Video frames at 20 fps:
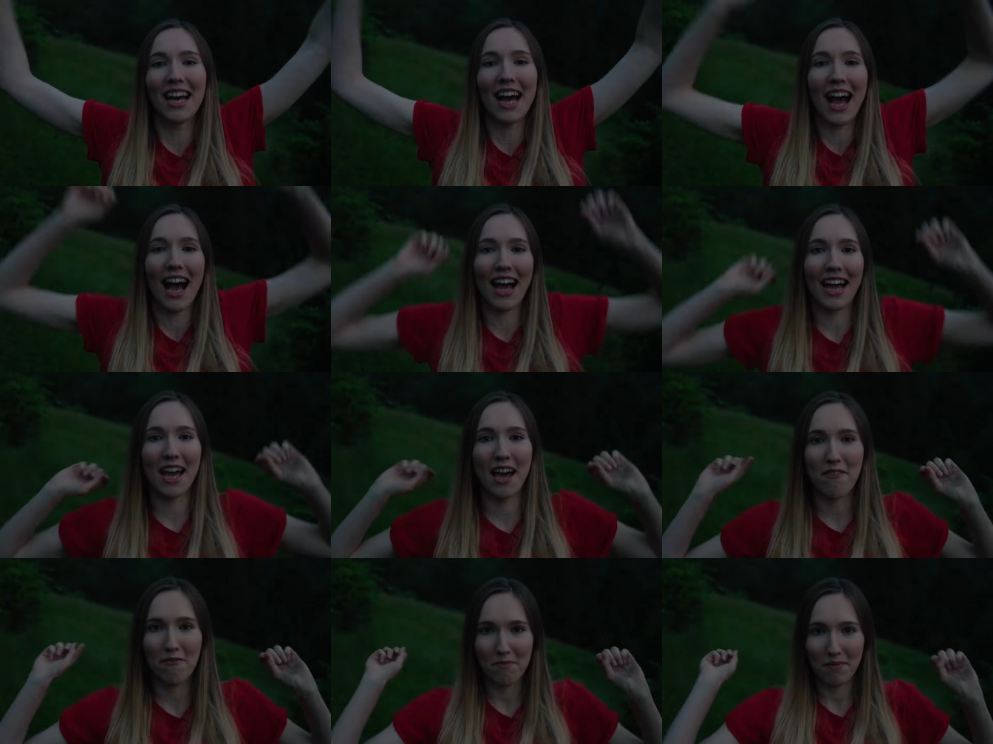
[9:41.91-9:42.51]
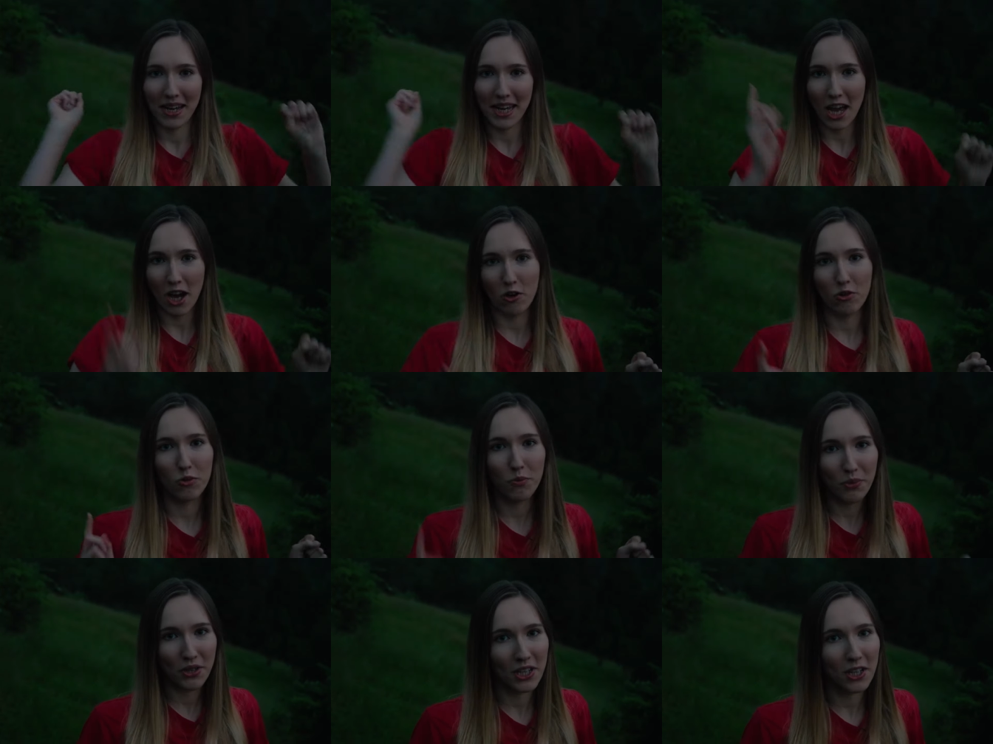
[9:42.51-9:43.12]
I have my
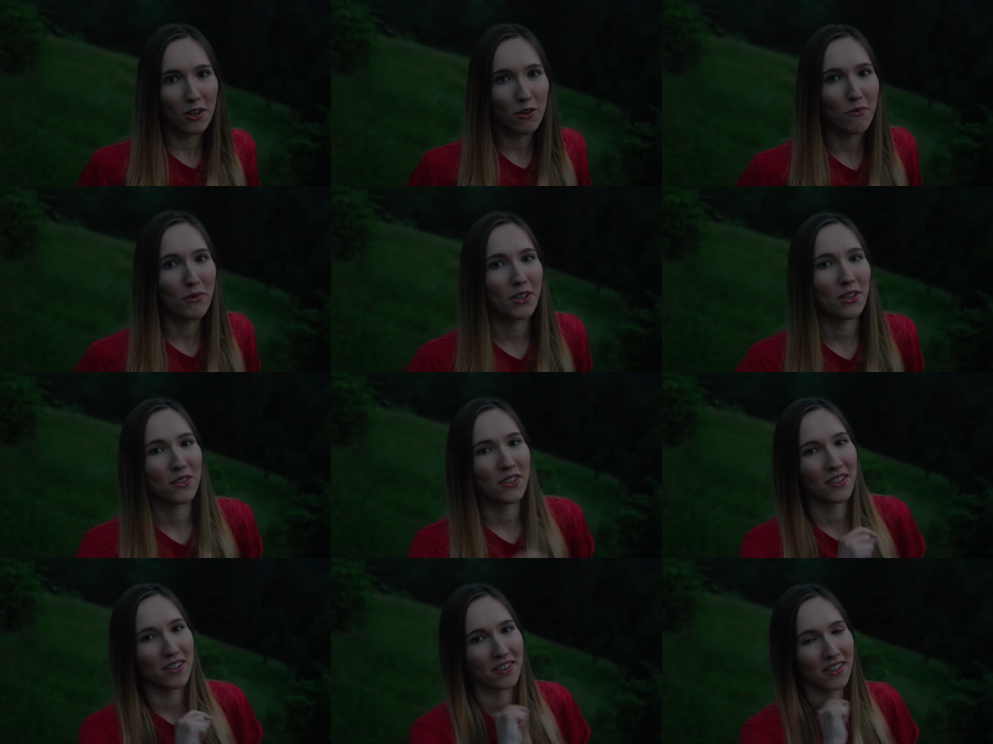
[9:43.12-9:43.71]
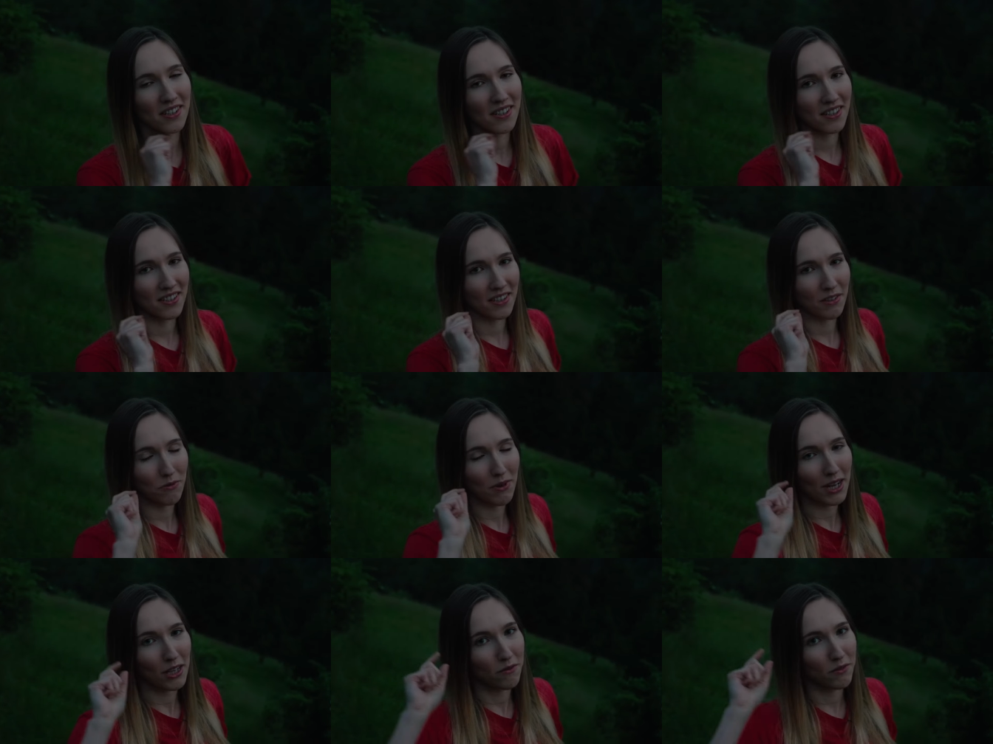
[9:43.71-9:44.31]
own pillow, because this is
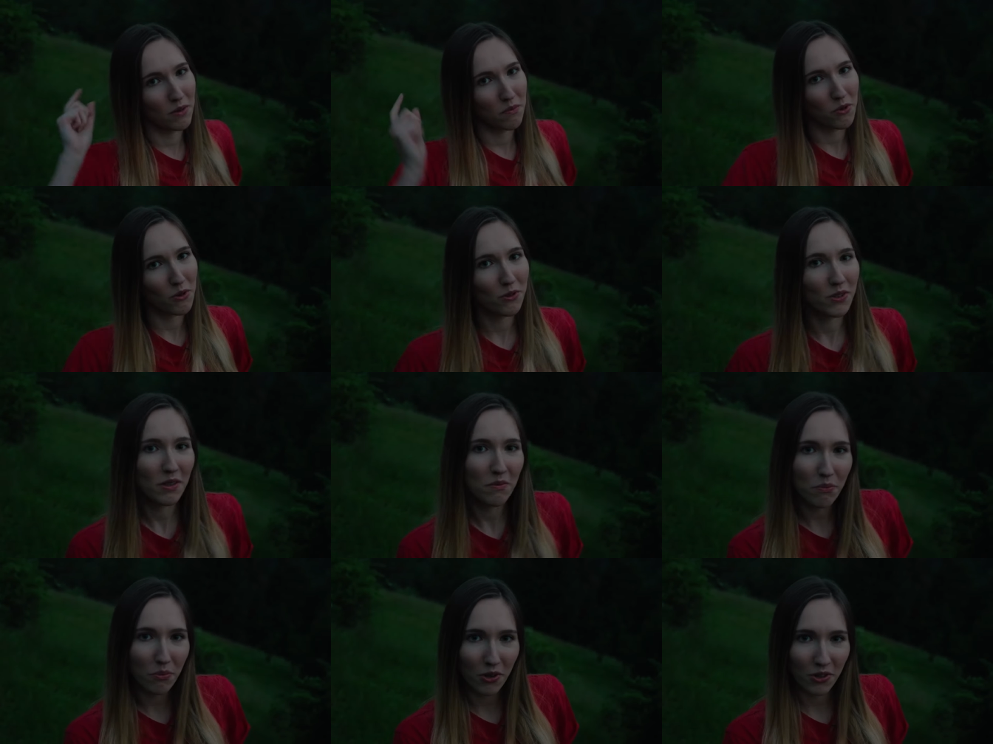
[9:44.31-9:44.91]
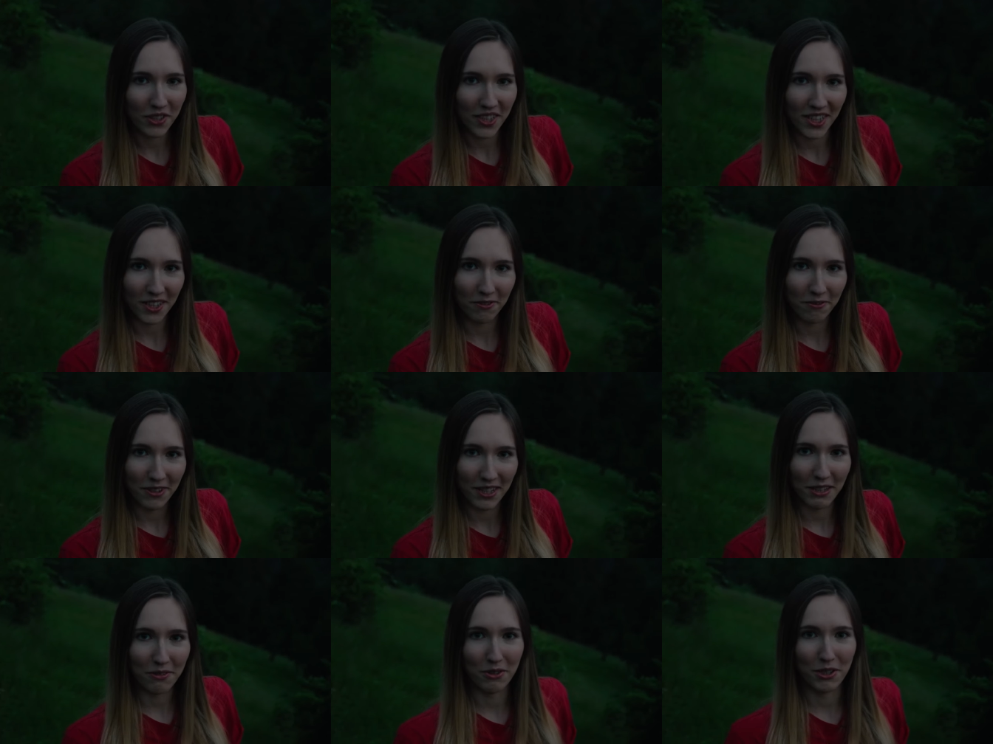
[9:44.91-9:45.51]
one of the most important
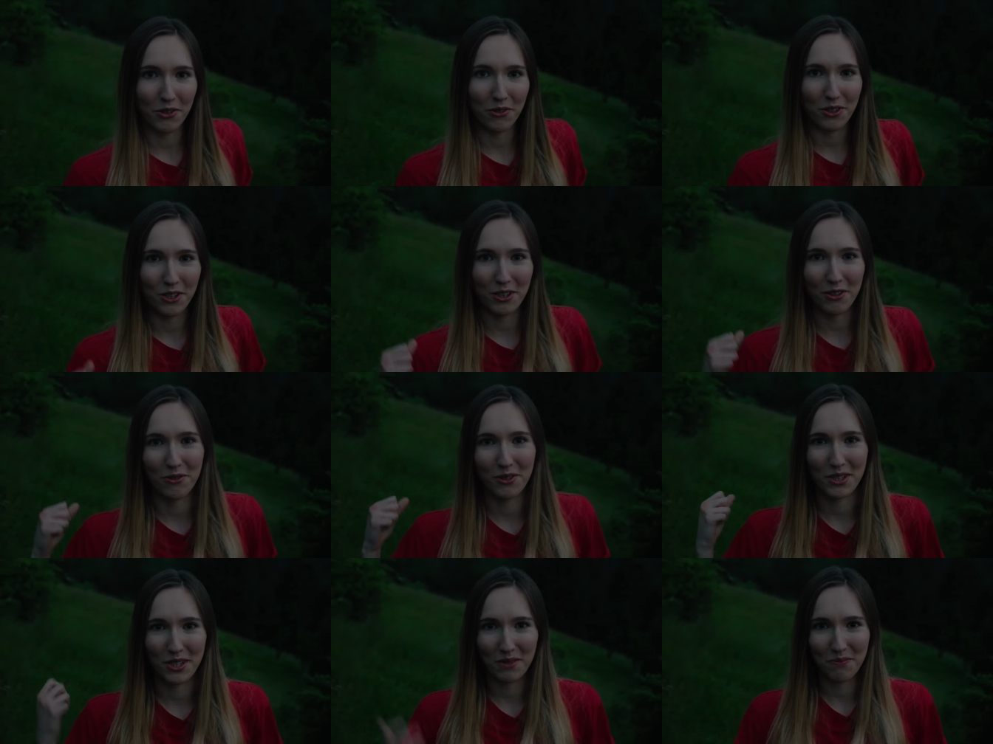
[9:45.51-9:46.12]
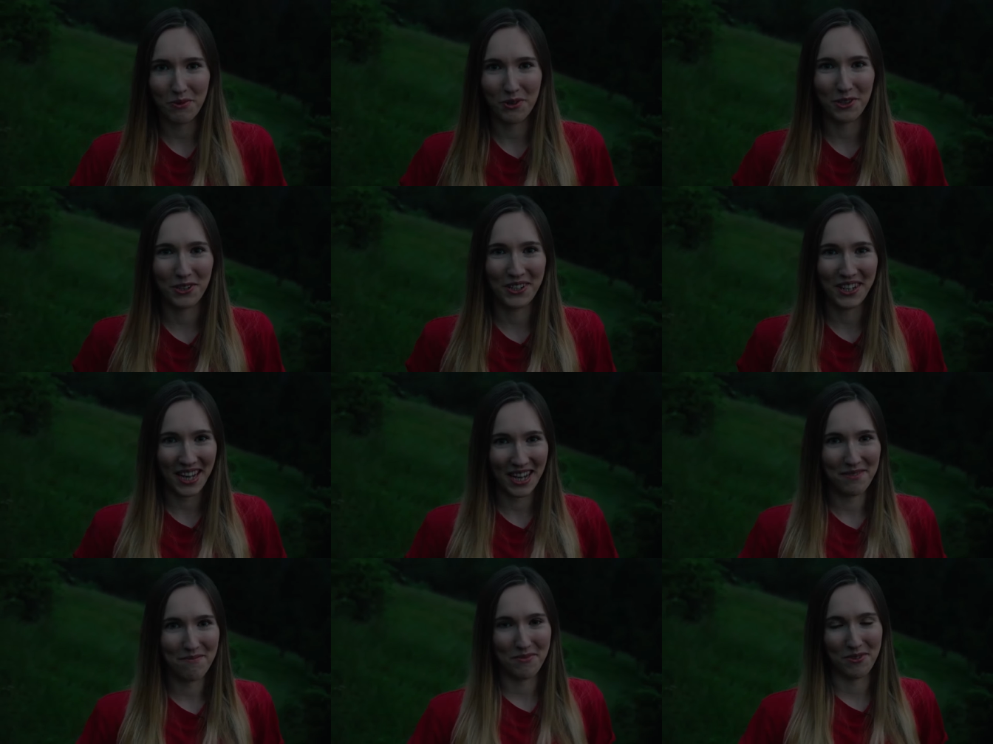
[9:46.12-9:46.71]
things when you go to the sport
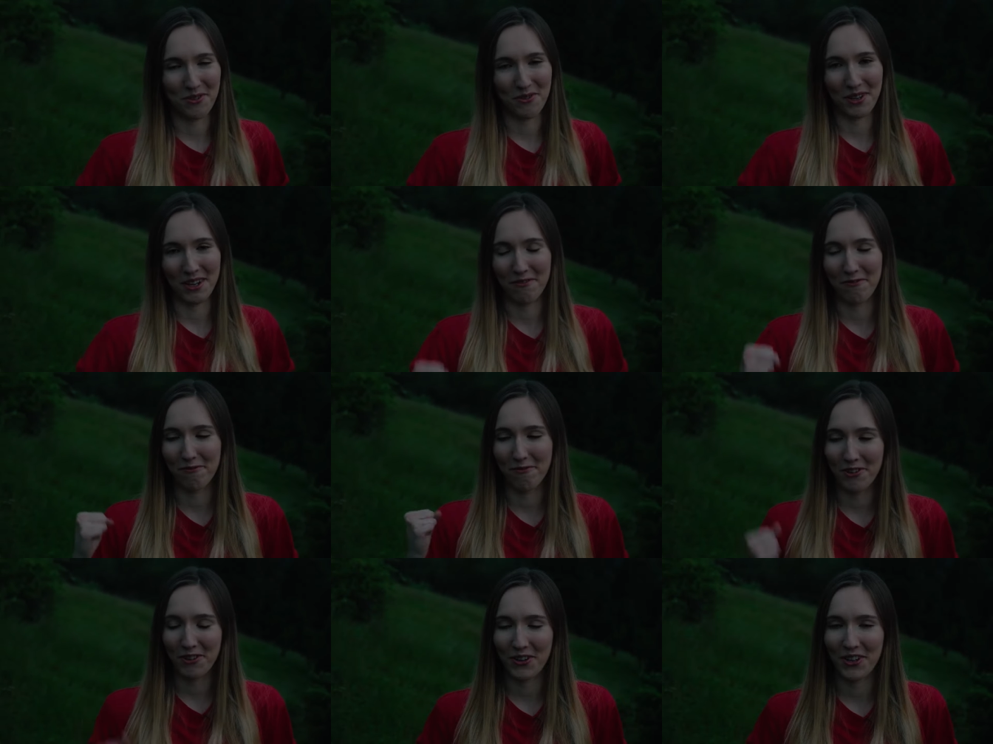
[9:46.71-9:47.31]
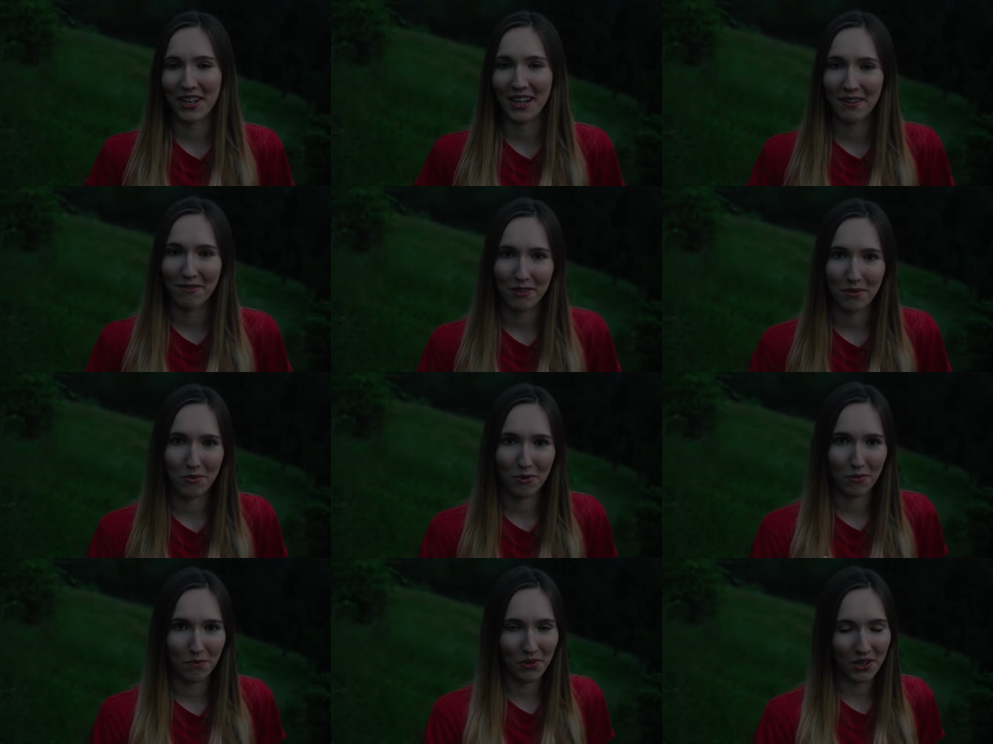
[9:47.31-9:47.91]
camp, to have very
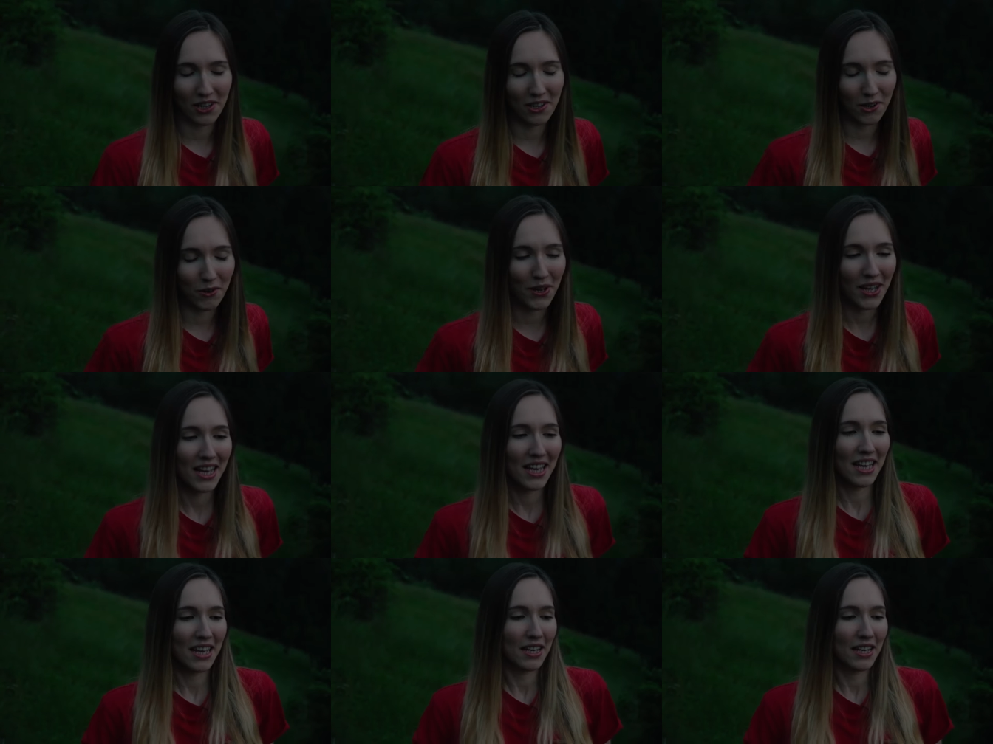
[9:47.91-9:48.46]
comfortable pillow,